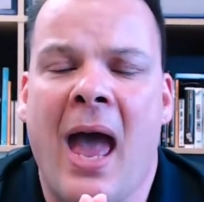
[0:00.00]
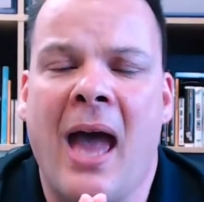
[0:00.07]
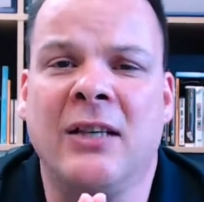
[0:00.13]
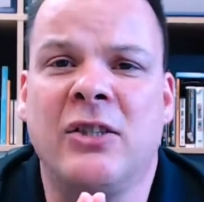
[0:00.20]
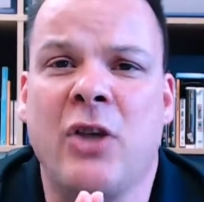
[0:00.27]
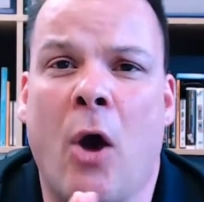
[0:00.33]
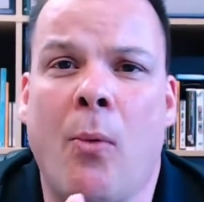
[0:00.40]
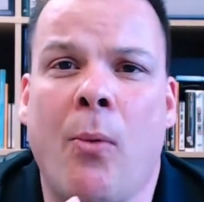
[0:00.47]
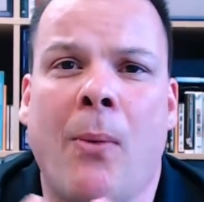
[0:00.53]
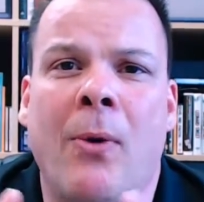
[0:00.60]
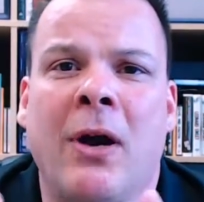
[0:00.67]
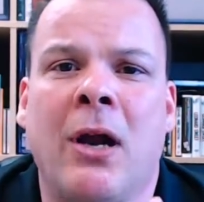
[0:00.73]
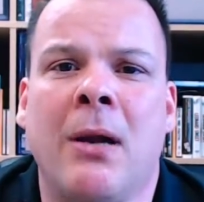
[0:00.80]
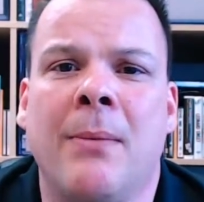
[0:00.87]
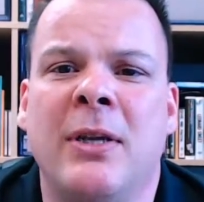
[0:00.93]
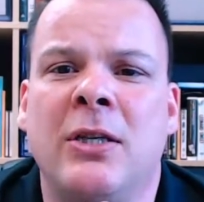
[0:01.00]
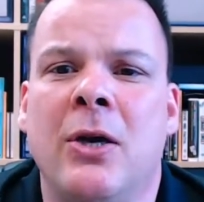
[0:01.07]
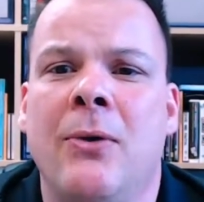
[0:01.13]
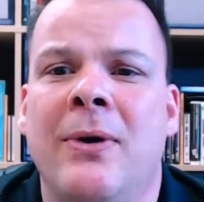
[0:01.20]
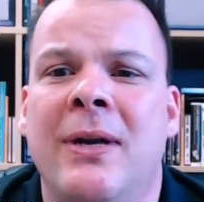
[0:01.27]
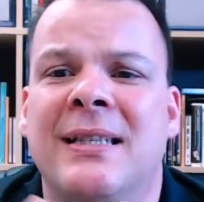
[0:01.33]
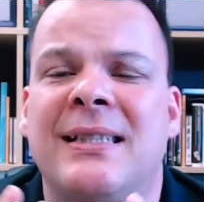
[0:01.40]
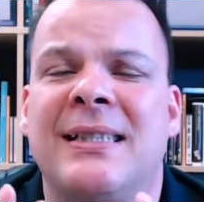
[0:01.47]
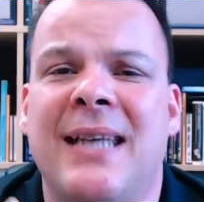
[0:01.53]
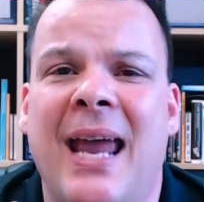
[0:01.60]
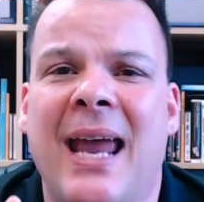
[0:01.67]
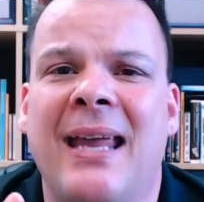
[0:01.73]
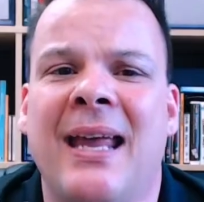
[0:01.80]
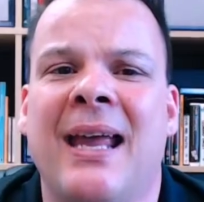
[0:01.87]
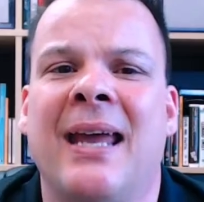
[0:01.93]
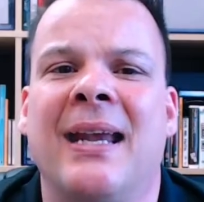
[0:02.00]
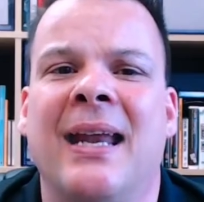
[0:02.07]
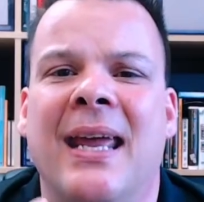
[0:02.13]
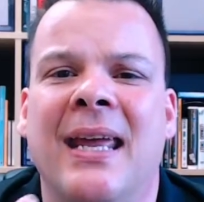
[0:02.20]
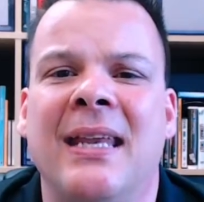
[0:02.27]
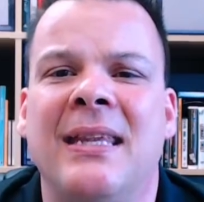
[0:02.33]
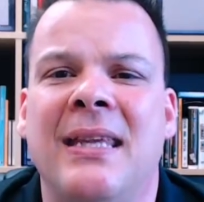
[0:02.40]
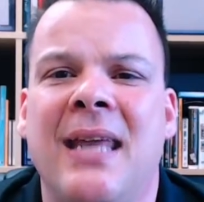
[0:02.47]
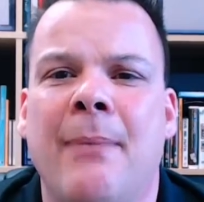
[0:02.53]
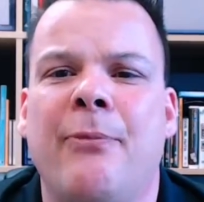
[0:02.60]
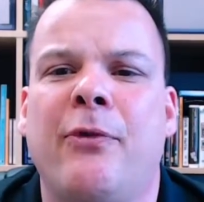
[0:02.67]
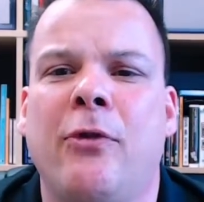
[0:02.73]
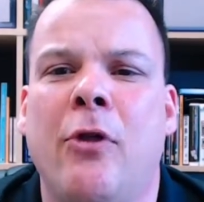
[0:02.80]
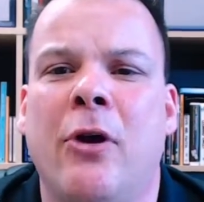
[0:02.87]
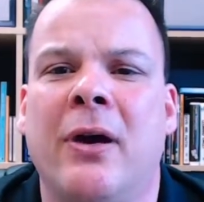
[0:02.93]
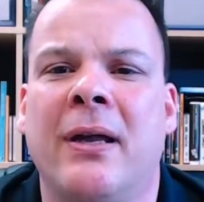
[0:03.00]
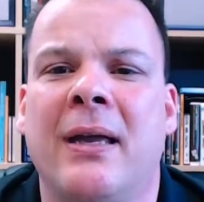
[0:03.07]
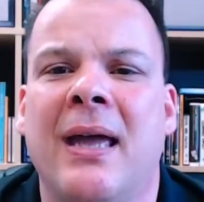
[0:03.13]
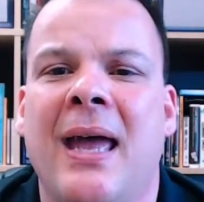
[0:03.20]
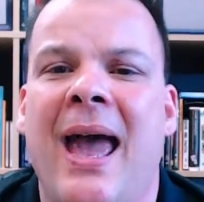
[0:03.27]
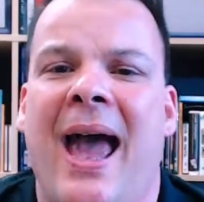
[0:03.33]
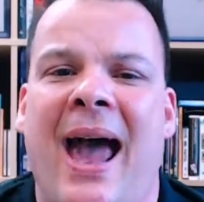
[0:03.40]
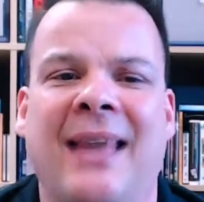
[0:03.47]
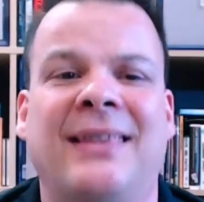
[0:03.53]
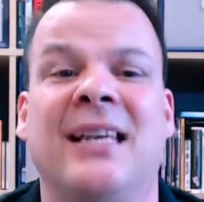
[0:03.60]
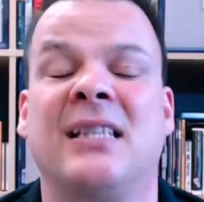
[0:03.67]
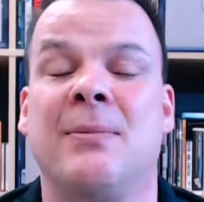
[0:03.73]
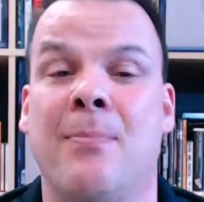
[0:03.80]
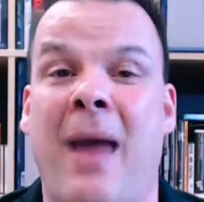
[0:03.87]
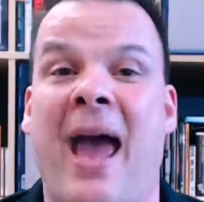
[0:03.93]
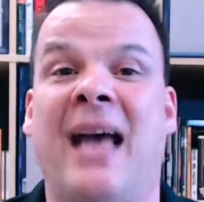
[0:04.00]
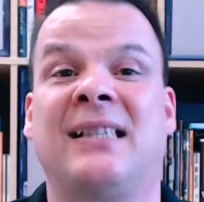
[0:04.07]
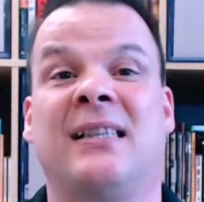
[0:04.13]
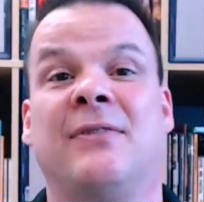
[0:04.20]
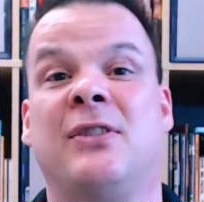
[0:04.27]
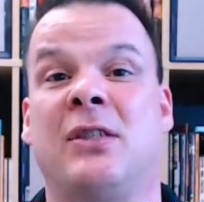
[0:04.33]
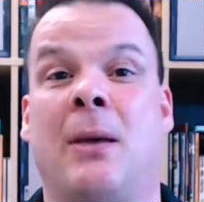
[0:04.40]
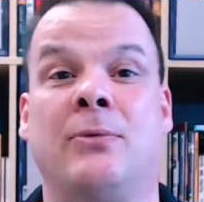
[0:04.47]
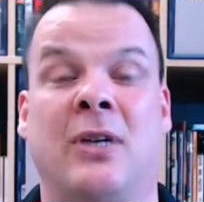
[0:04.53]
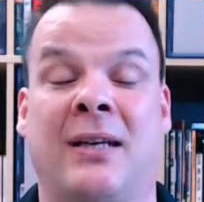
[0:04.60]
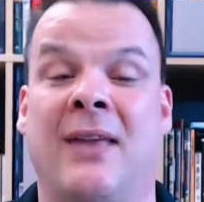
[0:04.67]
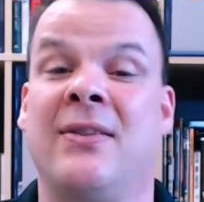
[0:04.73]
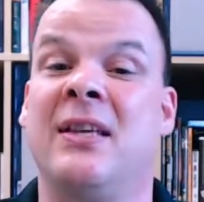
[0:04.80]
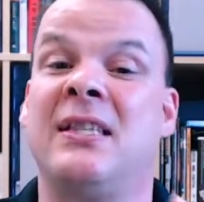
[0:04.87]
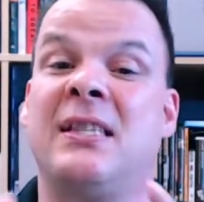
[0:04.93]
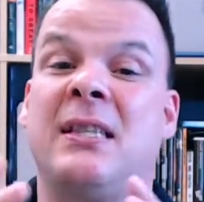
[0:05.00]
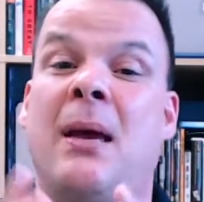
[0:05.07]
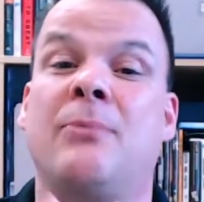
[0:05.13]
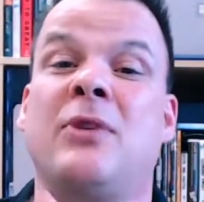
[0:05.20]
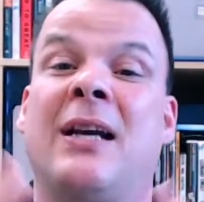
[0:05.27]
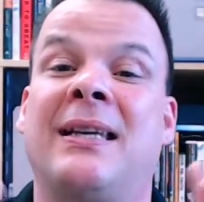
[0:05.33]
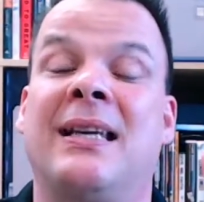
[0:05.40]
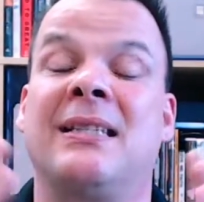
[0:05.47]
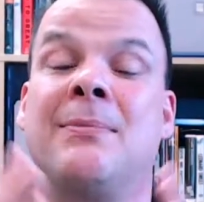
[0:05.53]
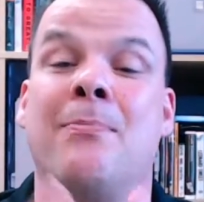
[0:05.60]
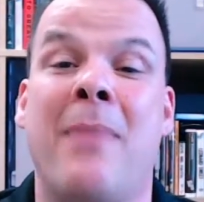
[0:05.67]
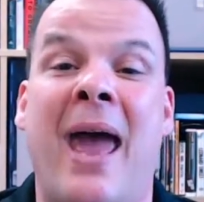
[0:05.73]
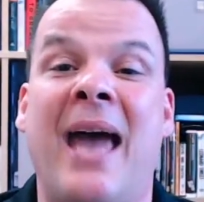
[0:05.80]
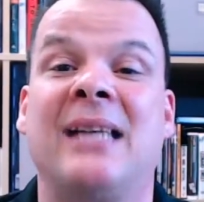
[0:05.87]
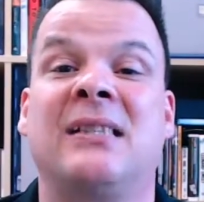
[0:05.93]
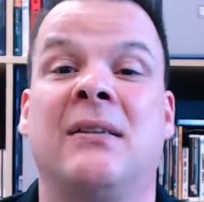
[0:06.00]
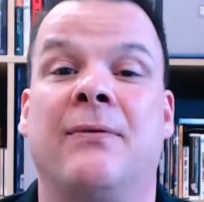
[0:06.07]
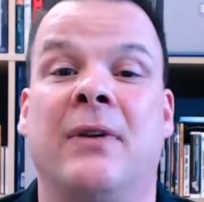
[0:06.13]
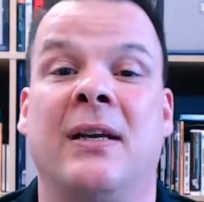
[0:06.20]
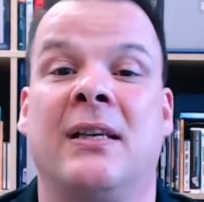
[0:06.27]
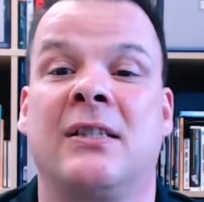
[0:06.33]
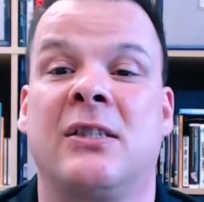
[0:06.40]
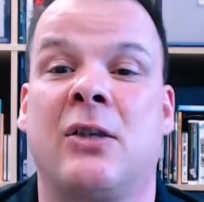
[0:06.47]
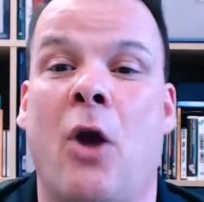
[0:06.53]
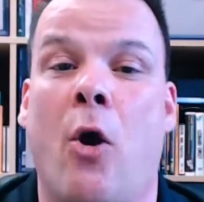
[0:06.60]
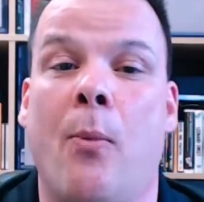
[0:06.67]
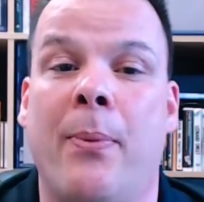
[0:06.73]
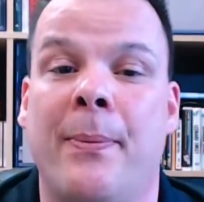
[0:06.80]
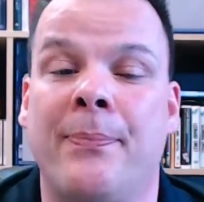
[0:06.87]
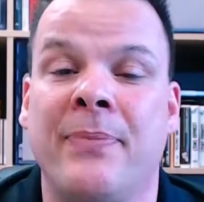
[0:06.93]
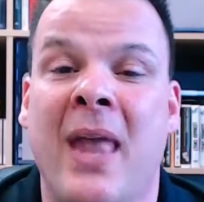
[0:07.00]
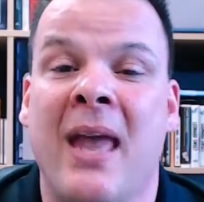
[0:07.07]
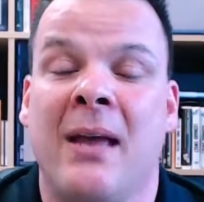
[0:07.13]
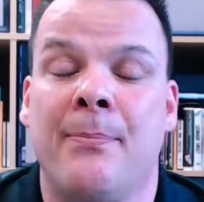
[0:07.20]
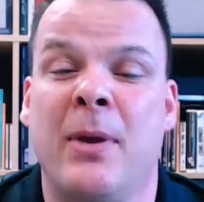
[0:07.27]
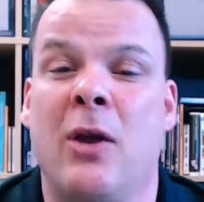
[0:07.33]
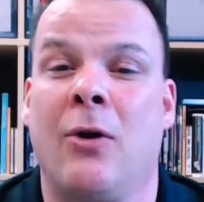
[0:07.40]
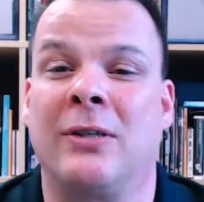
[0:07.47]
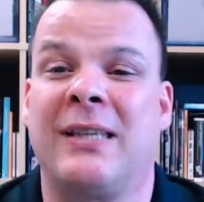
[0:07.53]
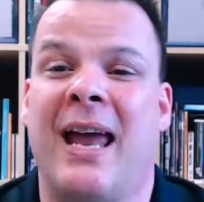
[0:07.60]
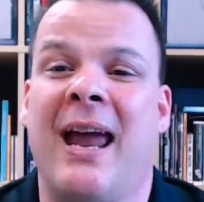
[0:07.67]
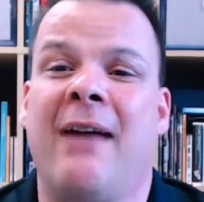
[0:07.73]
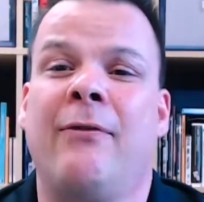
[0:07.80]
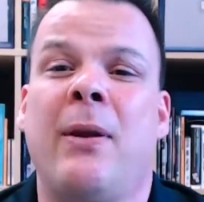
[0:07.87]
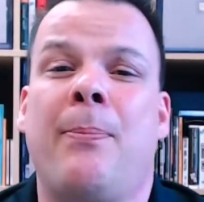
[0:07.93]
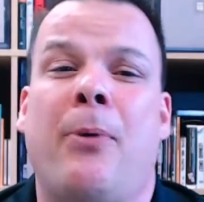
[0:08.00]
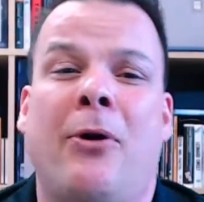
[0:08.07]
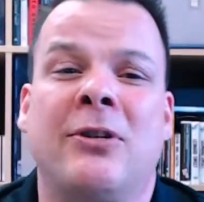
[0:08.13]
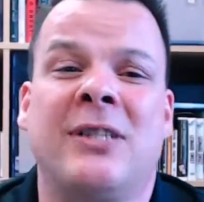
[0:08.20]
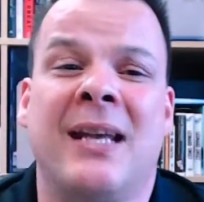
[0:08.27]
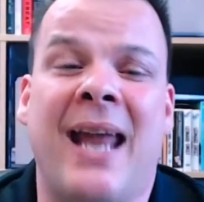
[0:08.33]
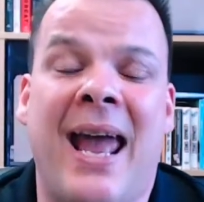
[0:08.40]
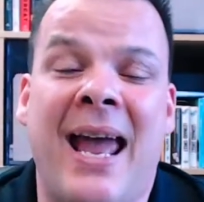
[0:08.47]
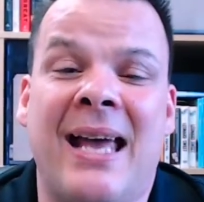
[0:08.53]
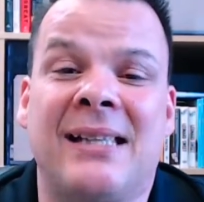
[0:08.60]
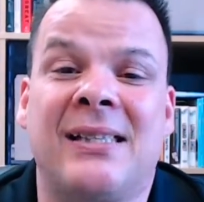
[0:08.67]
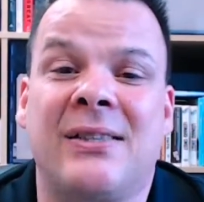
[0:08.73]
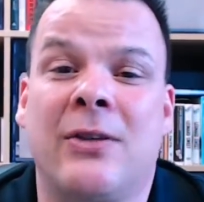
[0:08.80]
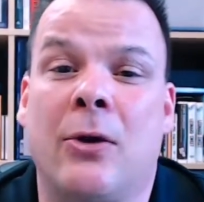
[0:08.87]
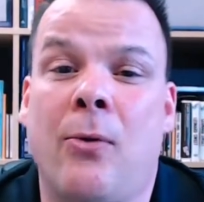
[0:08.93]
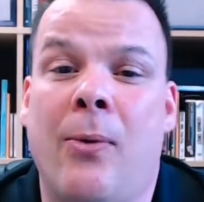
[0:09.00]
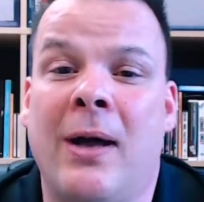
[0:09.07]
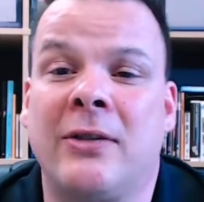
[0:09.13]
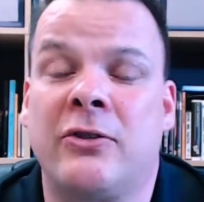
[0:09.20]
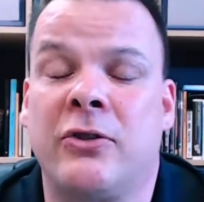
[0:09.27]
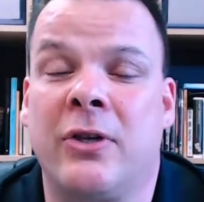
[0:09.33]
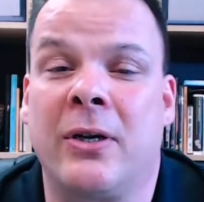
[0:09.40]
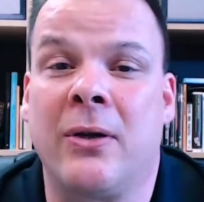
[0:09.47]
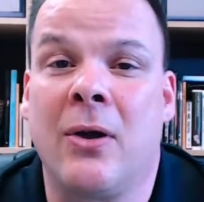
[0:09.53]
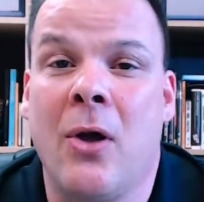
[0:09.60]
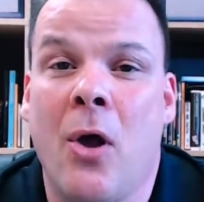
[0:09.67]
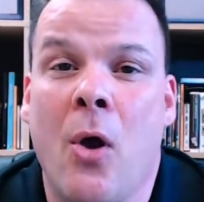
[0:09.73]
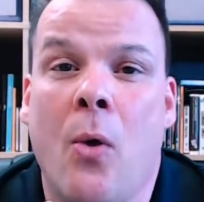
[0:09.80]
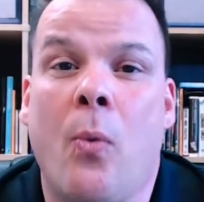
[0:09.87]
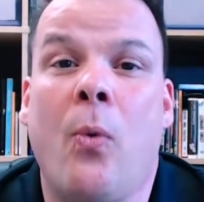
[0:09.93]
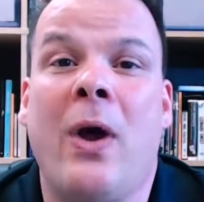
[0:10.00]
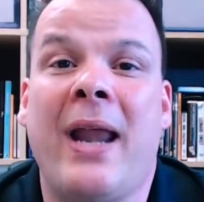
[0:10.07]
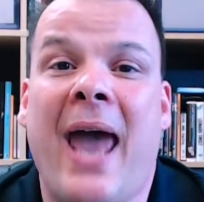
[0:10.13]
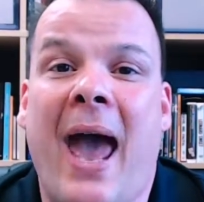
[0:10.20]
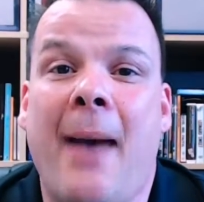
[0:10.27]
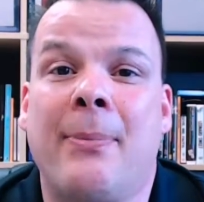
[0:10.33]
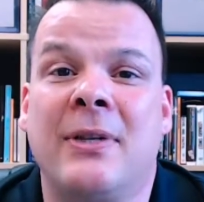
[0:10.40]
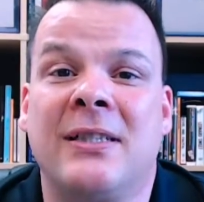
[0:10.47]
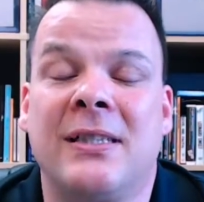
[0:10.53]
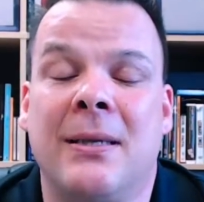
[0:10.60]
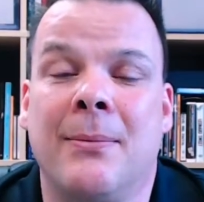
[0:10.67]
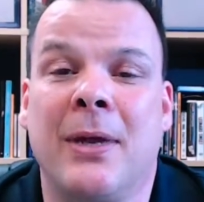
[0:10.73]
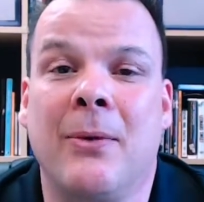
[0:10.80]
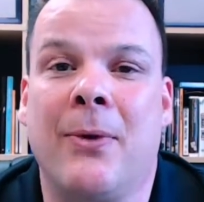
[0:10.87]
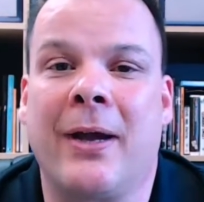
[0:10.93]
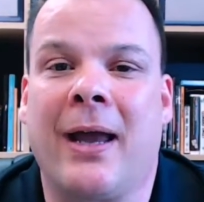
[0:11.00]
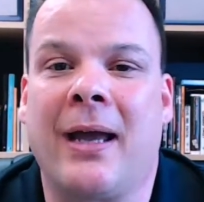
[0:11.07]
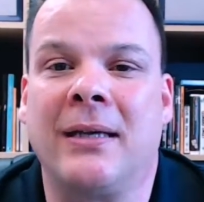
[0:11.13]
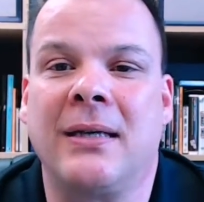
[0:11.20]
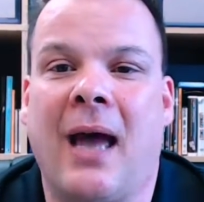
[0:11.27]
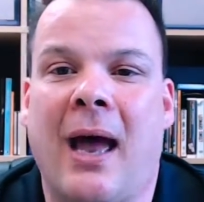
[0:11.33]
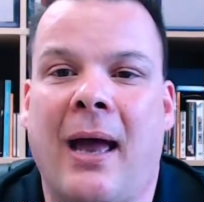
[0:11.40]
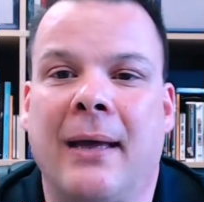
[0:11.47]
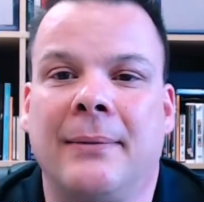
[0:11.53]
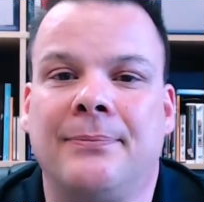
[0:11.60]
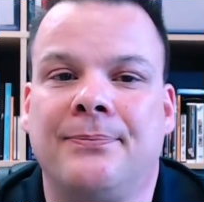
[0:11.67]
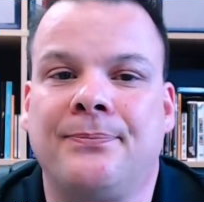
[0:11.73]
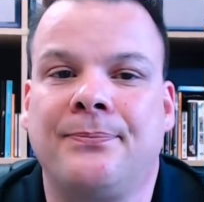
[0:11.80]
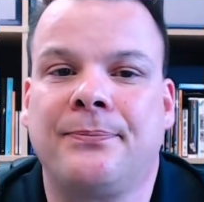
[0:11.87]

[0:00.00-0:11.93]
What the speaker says: And so what we're going to be doing is taking an in-depth look at this massive subject. And this subject is massive in its scope, because every person asks the question, what happens to me when I die?